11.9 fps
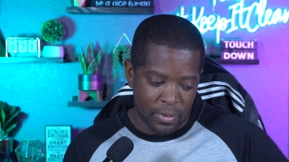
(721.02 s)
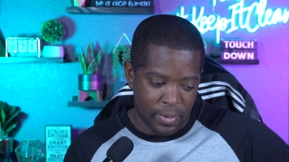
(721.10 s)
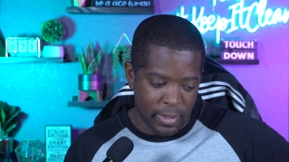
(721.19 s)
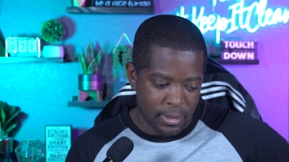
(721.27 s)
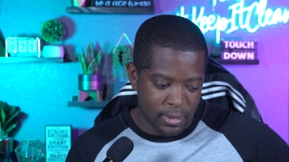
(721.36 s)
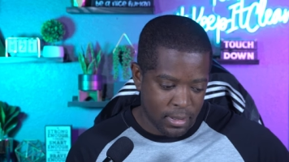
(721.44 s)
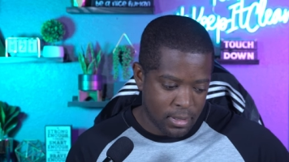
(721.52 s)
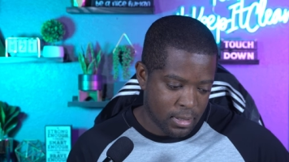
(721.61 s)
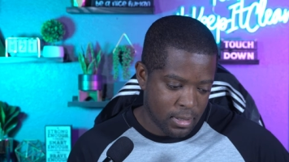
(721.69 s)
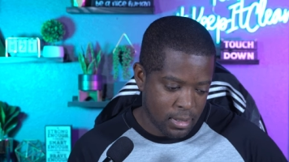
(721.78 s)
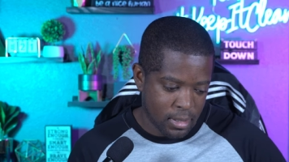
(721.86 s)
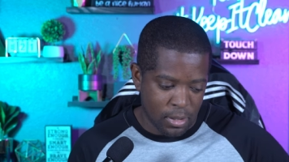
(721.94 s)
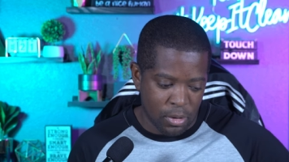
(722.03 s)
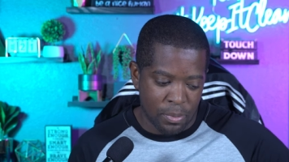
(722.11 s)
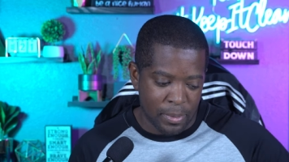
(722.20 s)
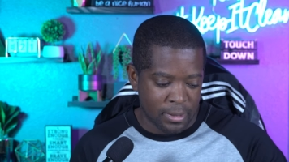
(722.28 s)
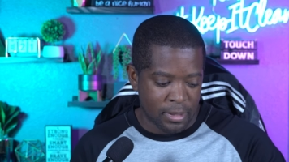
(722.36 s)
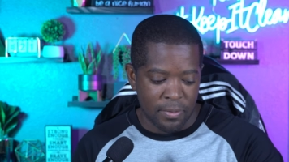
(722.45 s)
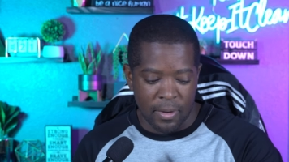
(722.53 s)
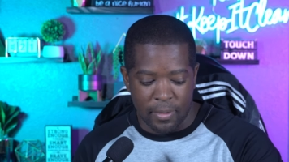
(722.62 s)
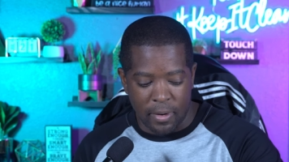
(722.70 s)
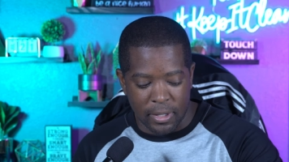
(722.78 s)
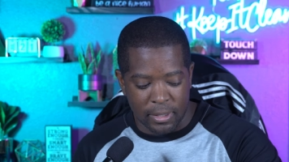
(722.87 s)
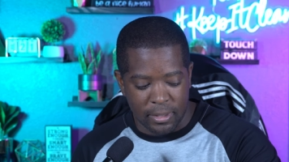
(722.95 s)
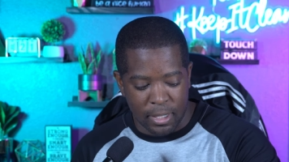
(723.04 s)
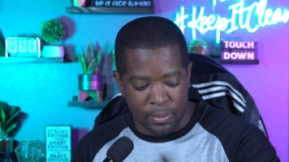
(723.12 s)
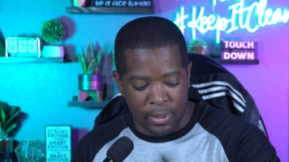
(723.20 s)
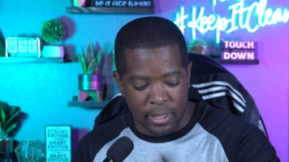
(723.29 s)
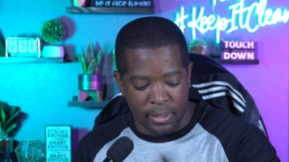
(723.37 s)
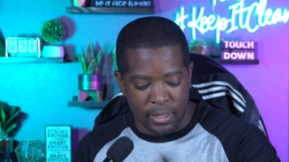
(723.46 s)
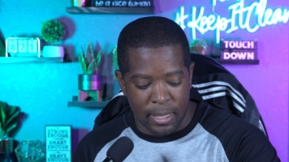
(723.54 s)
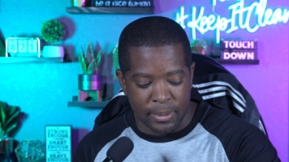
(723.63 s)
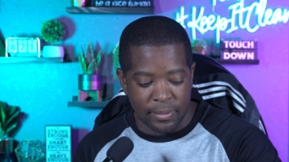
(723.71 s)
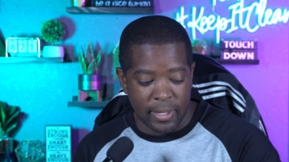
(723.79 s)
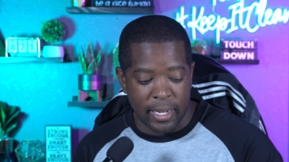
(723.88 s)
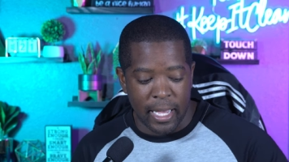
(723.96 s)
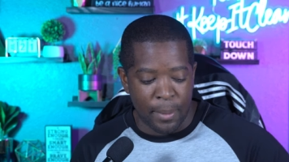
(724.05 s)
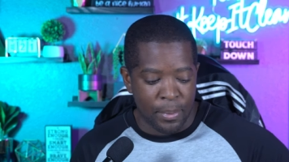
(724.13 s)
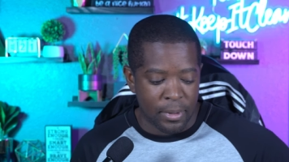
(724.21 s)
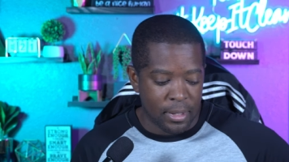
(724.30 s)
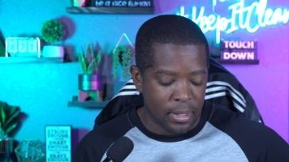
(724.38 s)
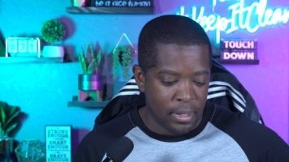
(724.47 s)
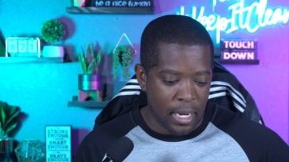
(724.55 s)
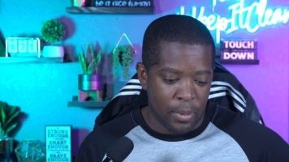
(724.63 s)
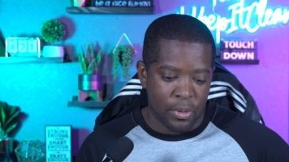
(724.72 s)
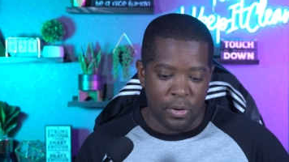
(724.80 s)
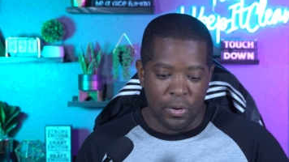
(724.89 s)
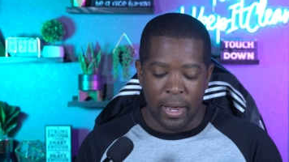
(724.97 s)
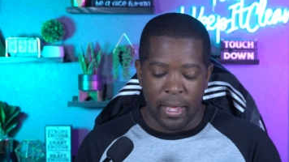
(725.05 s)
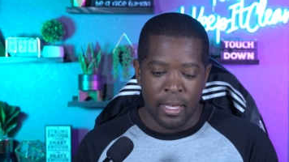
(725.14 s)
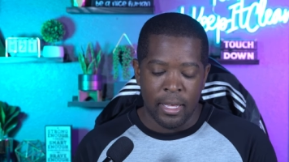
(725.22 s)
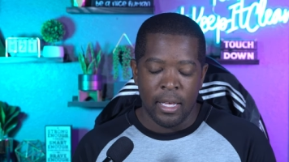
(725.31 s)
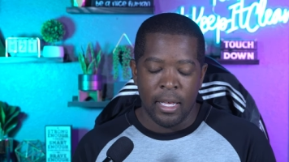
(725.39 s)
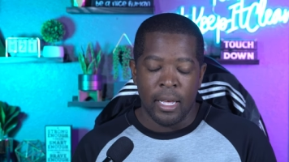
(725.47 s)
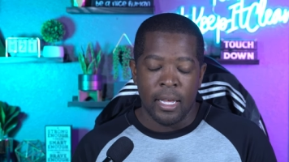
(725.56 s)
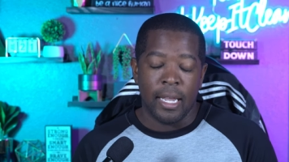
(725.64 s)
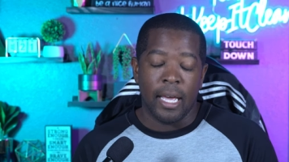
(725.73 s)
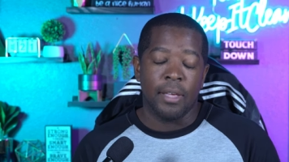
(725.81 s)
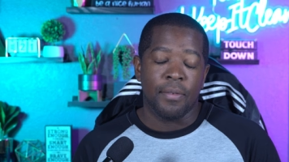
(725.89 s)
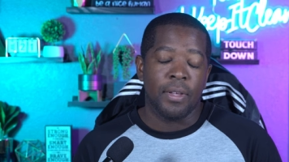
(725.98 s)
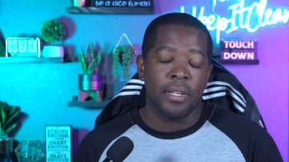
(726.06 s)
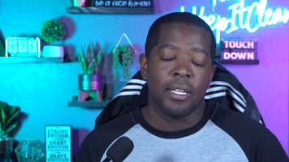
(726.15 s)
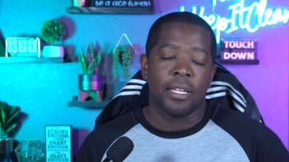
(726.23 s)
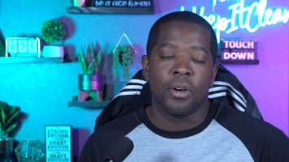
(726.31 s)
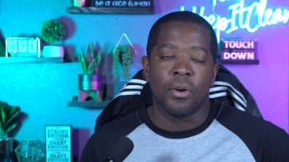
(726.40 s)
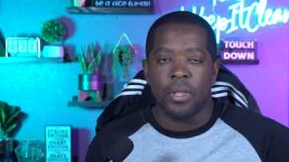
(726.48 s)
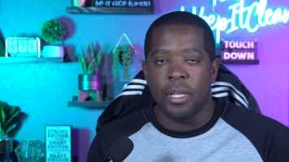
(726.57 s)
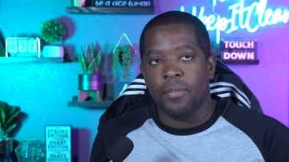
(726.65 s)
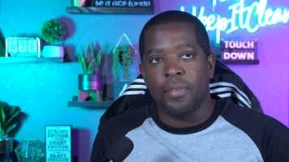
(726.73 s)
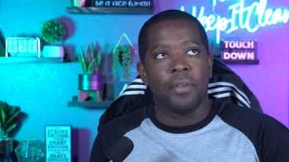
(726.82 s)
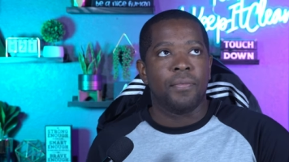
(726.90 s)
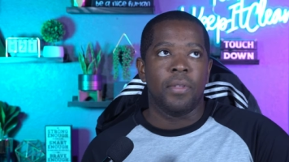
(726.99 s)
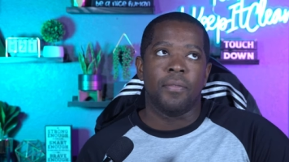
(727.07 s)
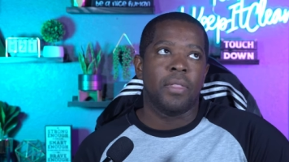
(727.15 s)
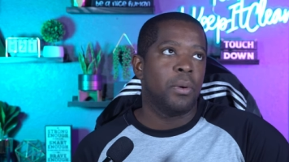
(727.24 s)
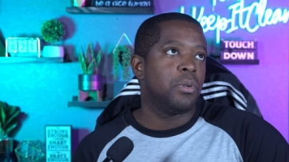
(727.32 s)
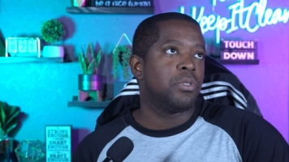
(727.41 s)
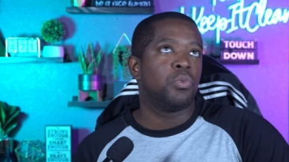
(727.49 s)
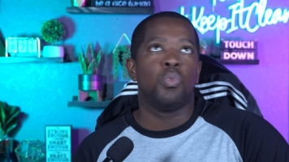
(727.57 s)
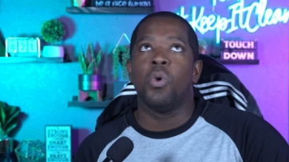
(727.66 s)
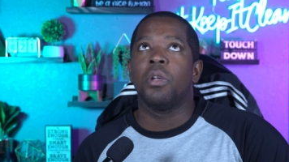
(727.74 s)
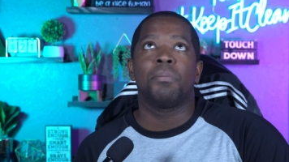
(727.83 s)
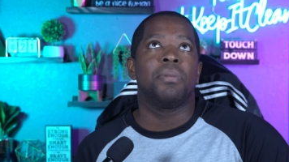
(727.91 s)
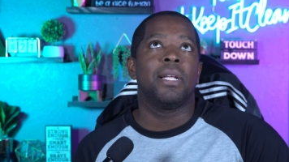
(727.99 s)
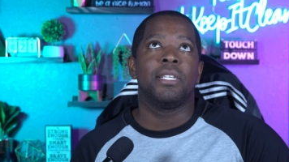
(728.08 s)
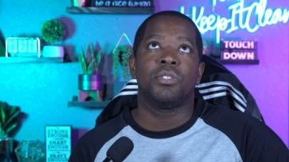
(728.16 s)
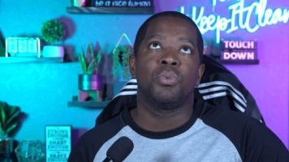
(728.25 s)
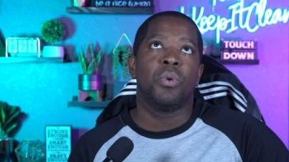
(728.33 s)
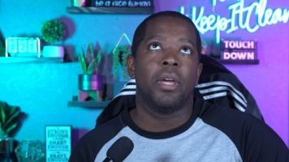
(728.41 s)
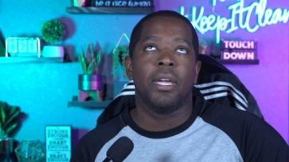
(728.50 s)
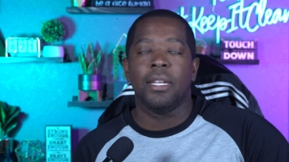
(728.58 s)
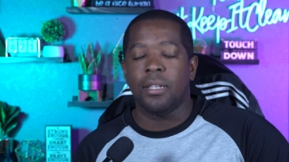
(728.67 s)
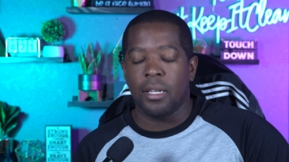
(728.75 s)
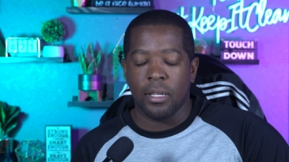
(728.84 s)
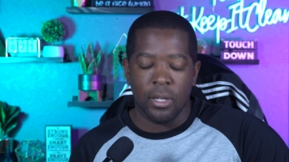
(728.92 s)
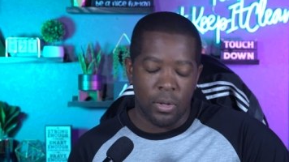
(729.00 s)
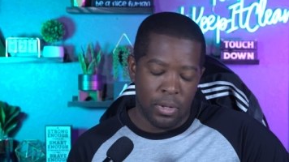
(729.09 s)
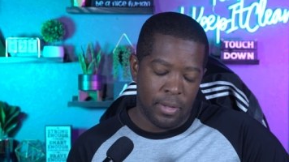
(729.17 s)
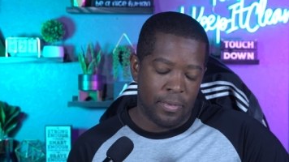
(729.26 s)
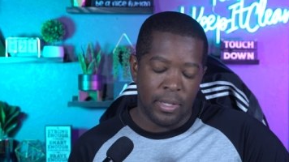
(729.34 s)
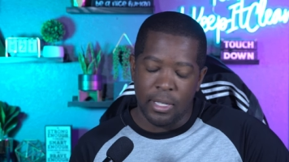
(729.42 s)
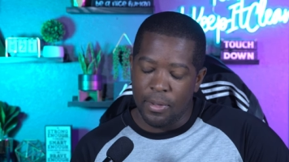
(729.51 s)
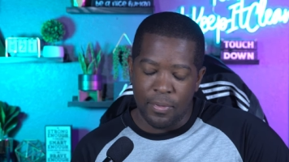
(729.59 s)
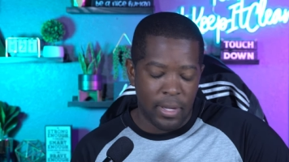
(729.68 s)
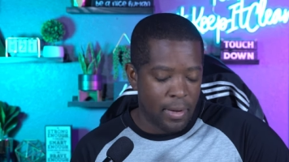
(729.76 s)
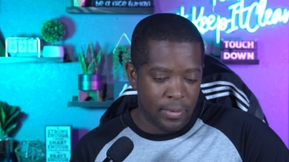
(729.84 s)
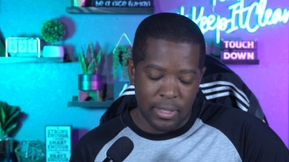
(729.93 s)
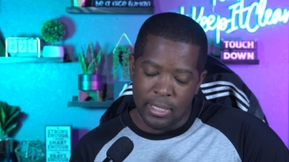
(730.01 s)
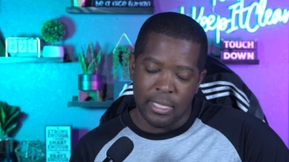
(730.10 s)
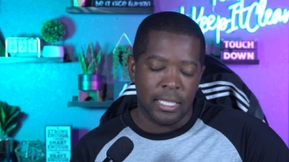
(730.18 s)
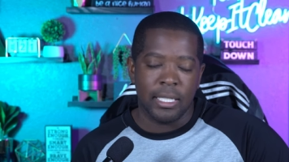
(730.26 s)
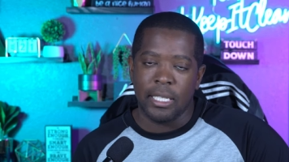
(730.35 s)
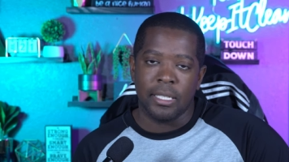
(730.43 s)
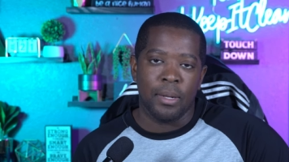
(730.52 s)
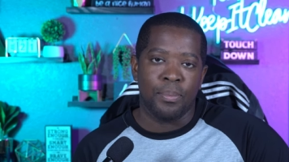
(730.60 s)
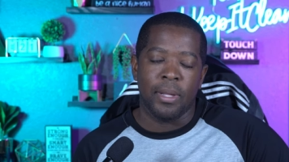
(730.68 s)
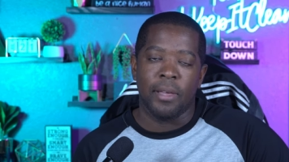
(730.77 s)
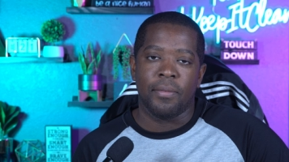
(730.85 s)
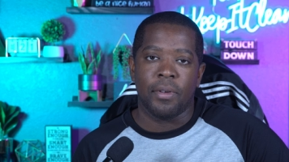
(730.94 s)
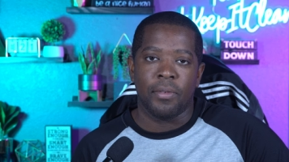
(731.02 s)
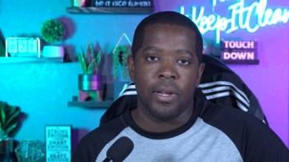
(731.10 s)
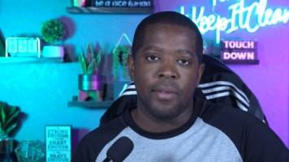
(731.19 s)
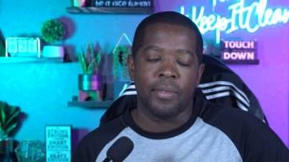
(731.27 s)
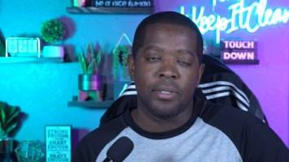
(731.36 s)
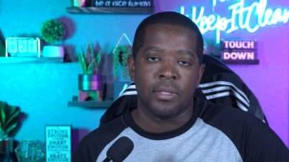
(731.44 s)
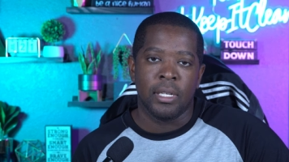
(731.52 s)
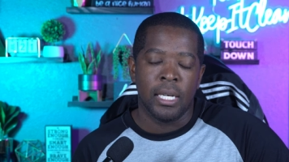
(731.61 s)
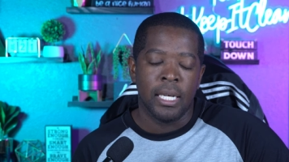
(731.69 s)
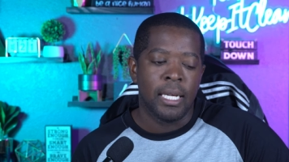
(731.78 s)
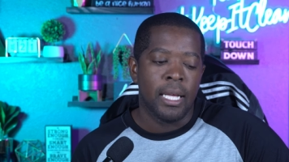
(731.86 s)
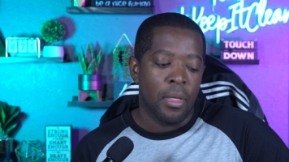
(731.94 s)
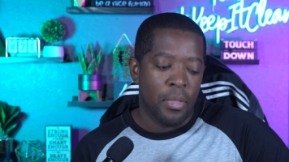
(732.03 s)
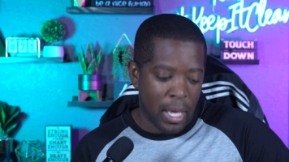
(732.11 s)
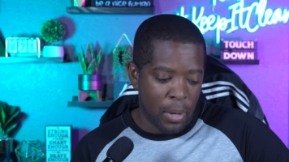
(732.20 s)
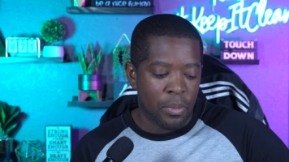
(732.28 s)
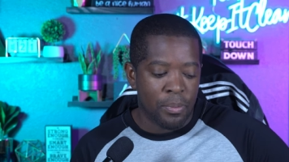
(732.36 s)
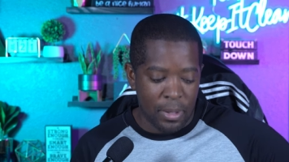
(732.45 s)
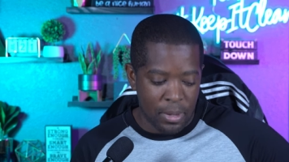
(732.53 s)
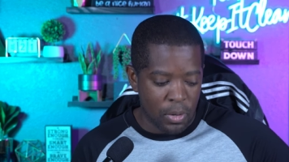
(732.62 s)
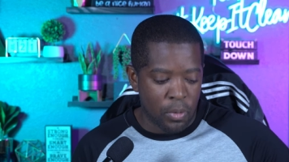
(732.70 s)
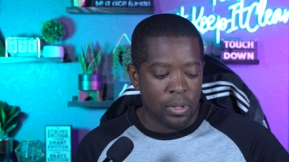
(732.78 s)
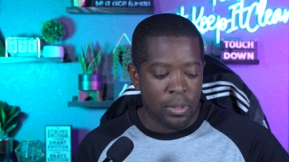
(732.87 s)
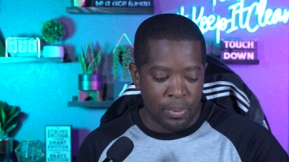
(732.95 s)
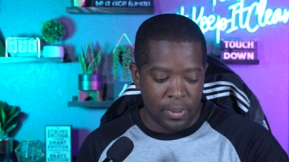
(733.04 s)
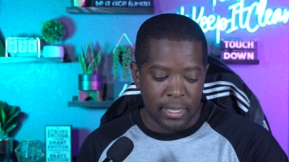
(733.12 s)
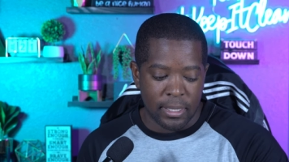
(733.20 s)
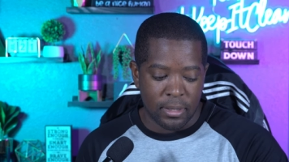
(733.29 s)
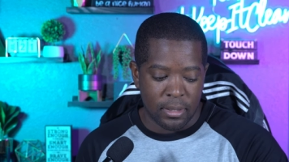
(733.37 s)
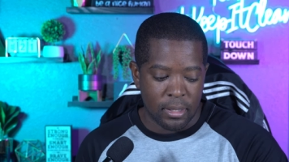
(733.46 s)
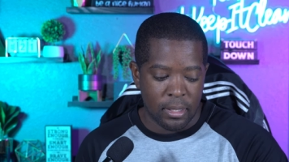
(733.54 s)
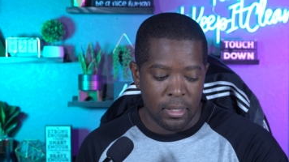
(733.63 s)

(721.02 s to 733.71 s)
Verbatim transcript: fans, including myself. I've already said plenty of times, if that happened, I would cry. Now, if he did go there, if, if if there was one place where he did go, if he if he ever didn't end up playing for the Ravens, that would be the only place